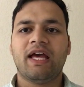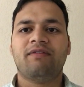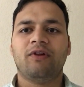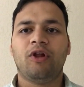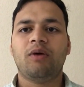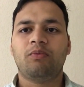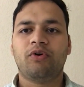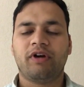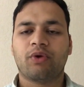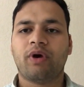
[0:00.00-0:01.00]
have a lot
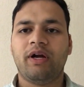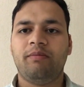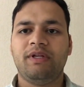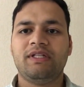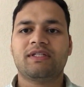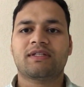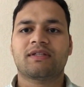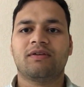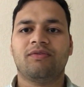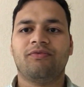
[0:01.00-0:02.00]
more requirements